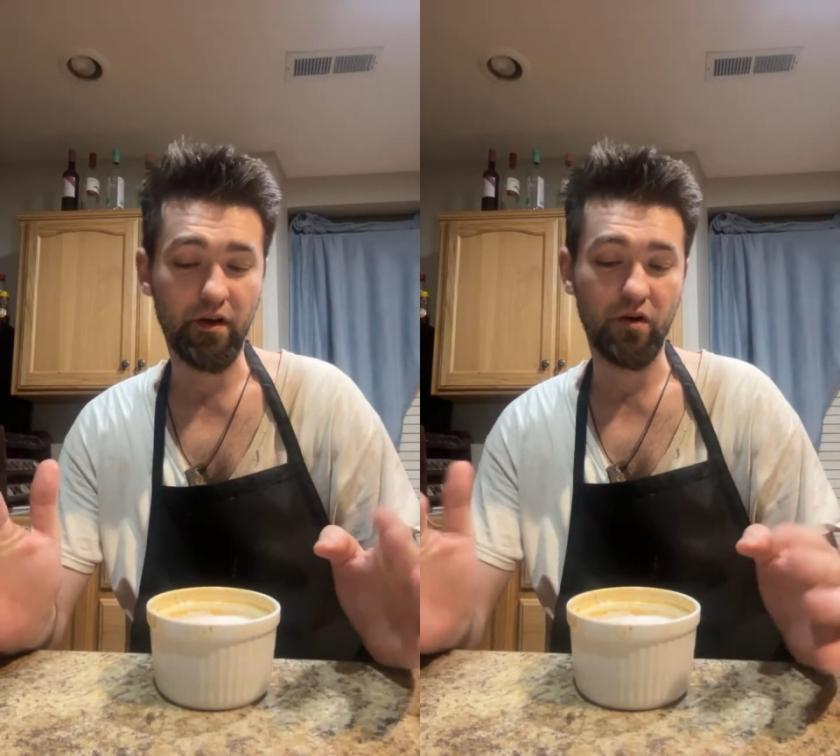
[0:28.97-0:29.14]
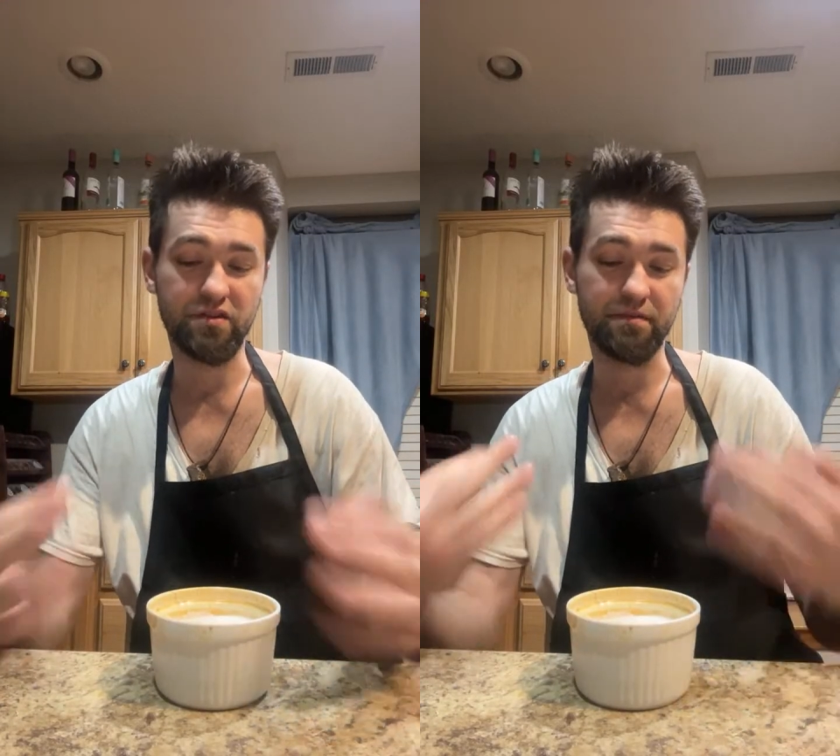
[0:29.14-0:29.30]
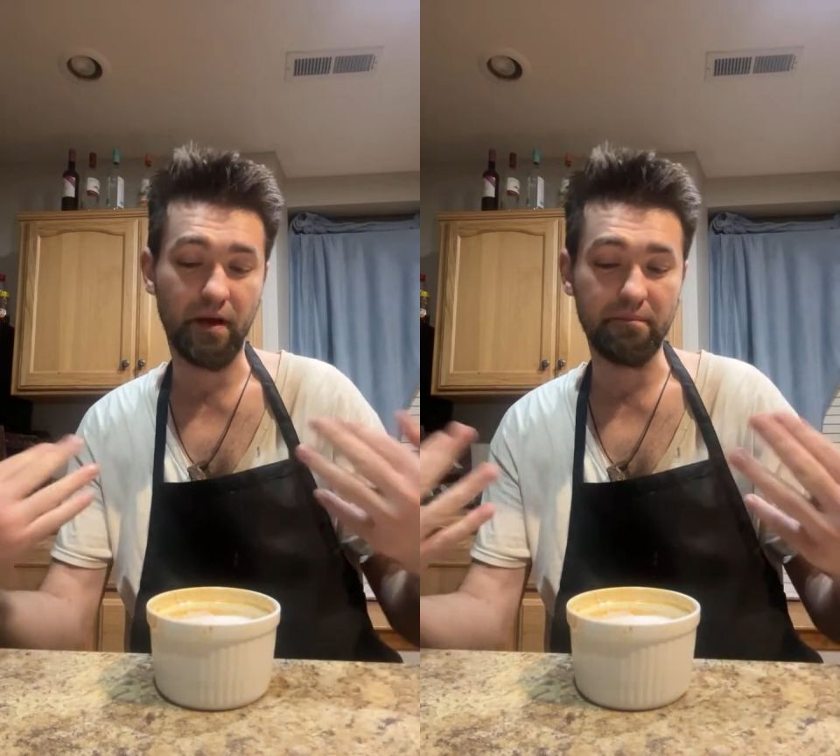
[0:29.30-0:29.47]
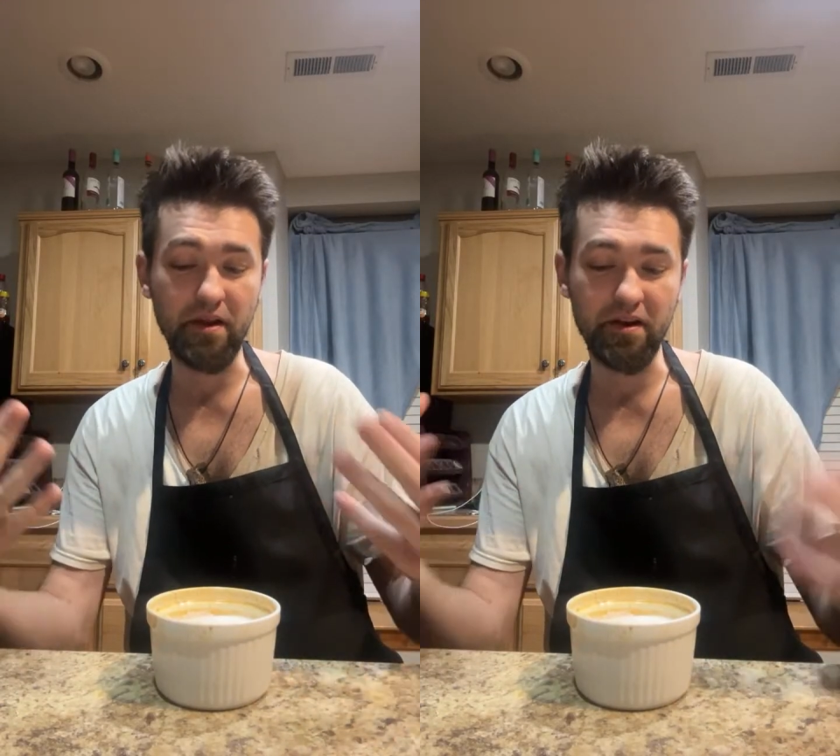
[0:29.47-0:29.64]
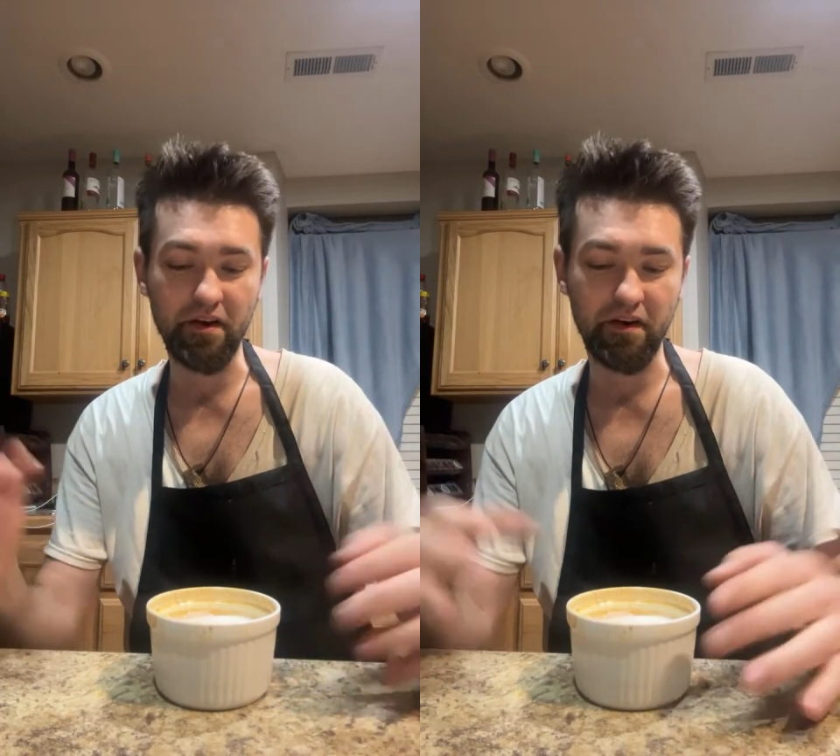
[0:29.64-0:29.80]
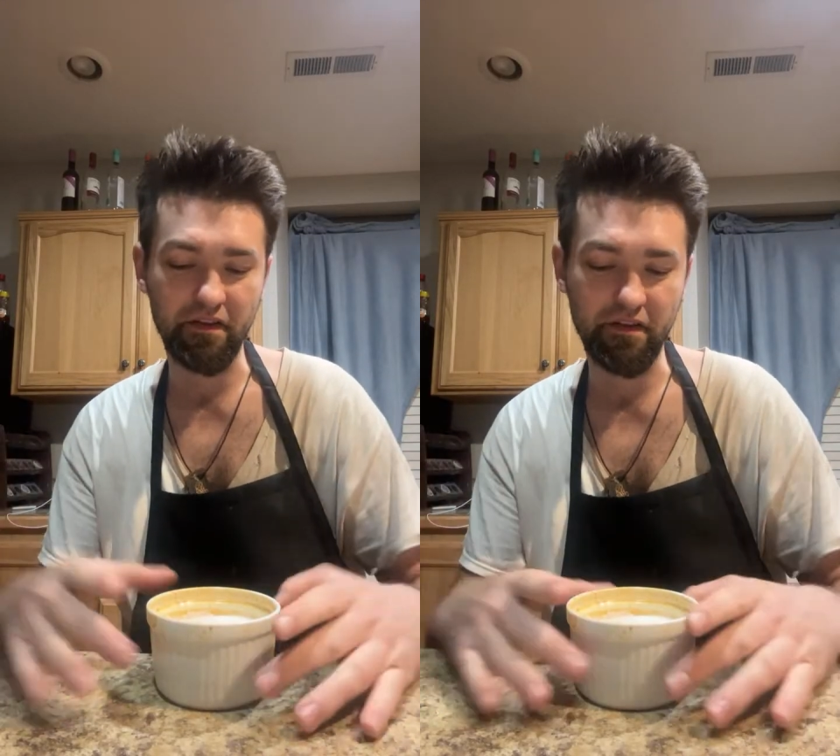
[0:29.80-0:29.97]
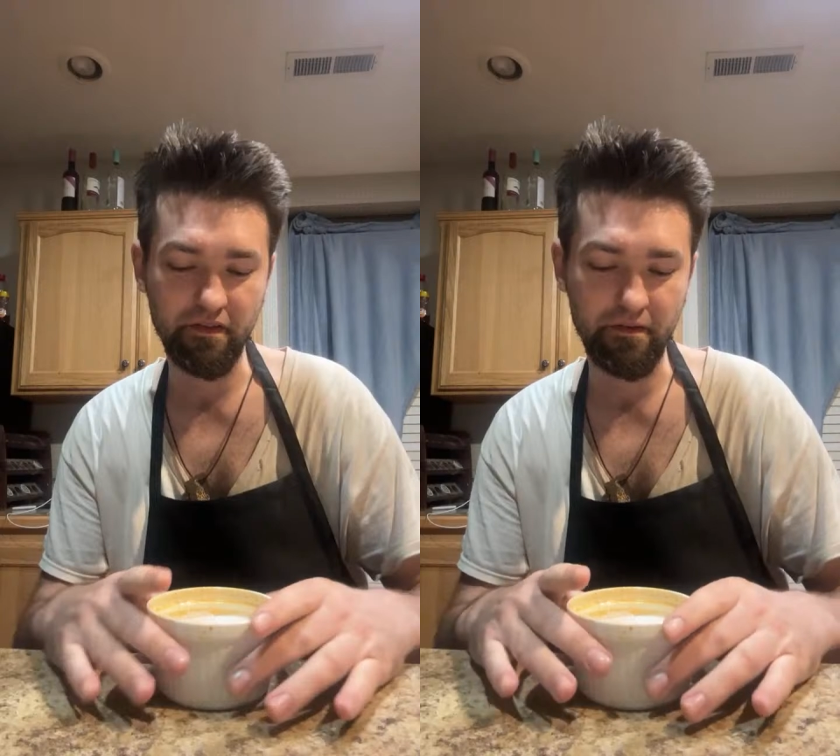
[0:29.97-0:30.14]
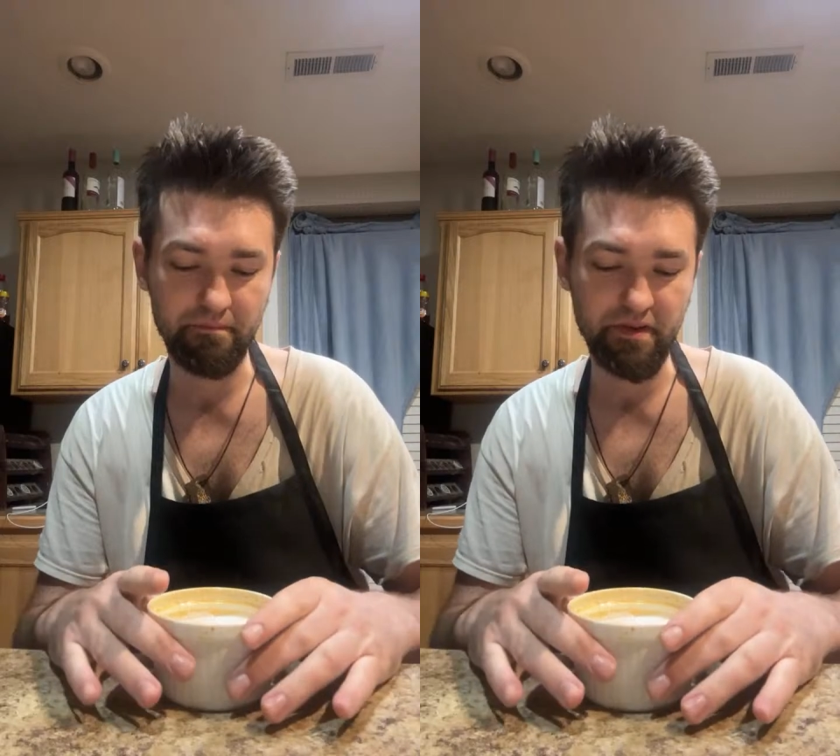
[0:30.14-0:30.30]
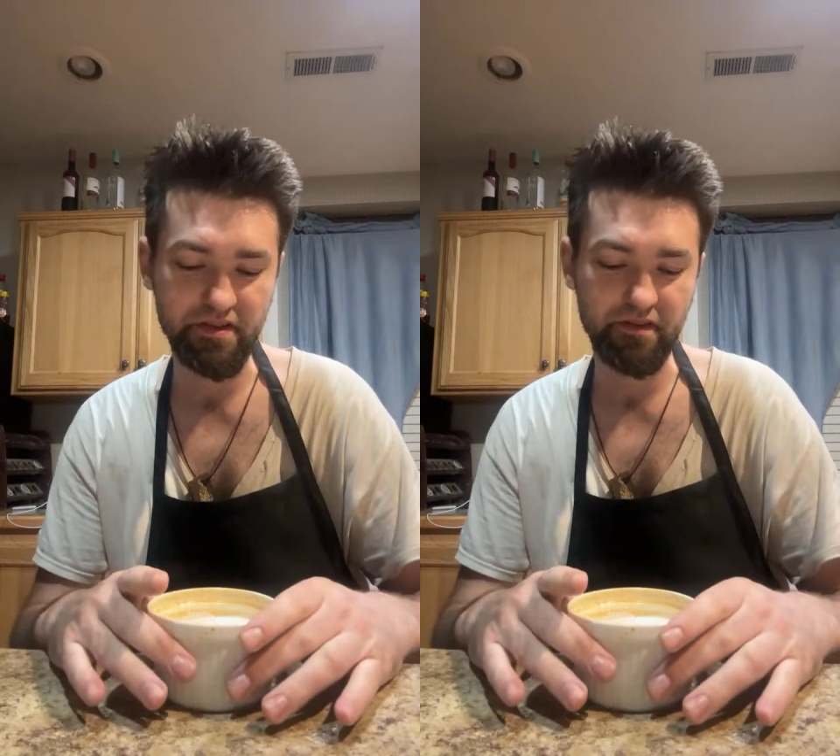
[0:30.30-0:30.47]
hosted by me, none other
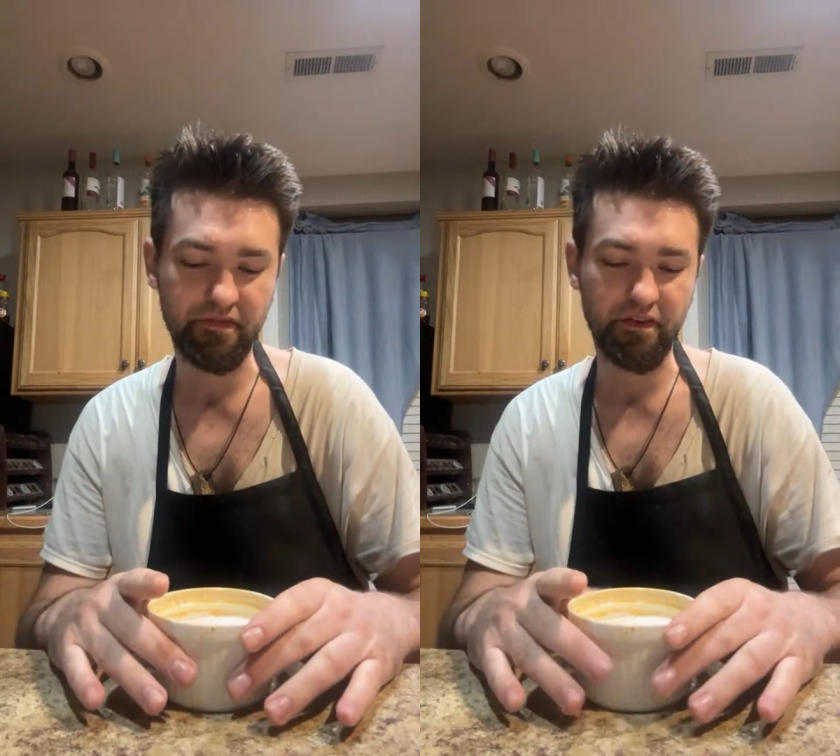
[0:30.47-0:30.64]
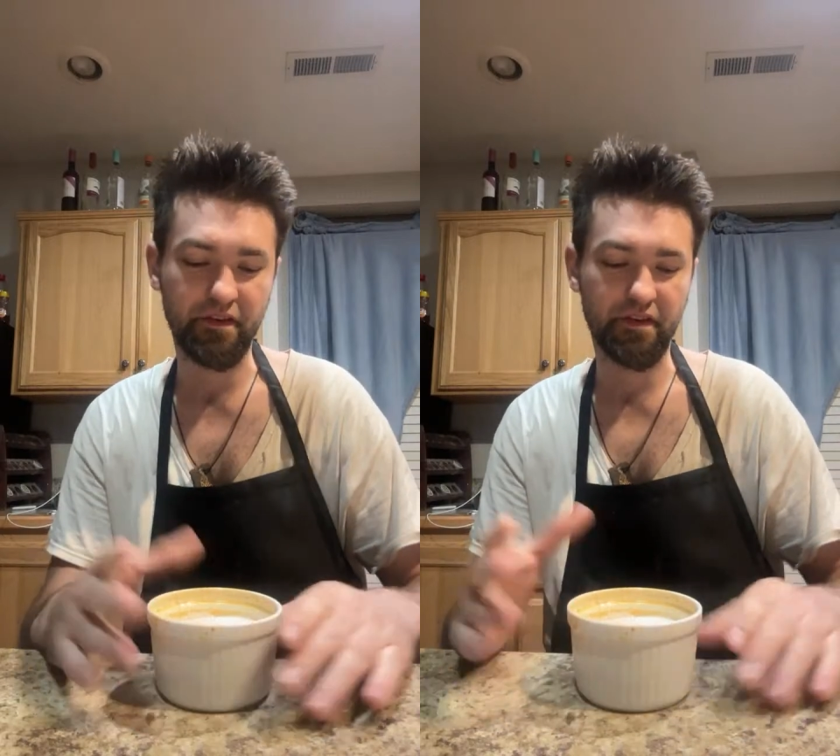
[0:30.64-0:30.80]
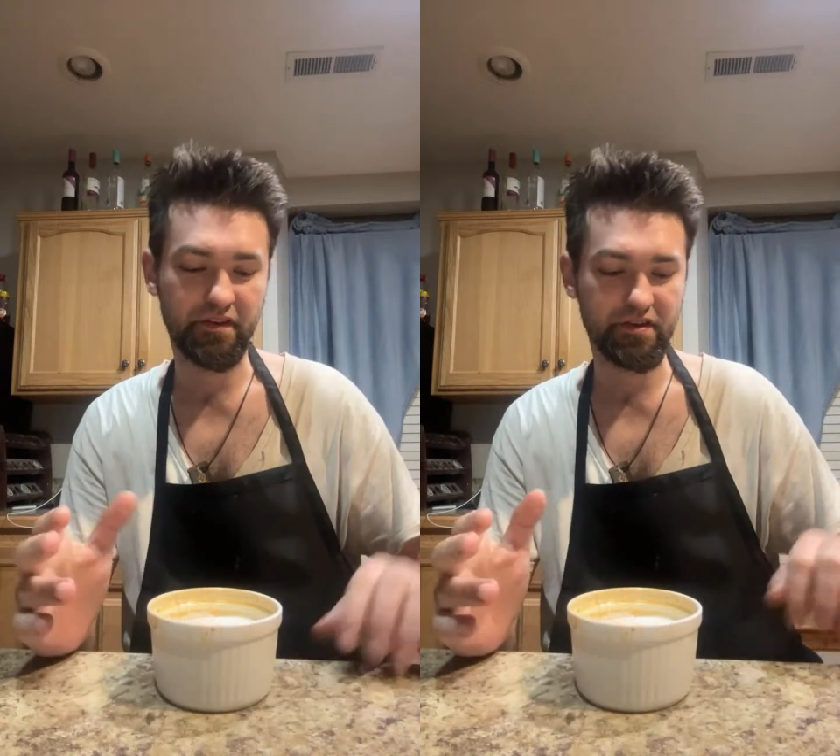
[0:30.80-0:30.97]
than Mr. Philly.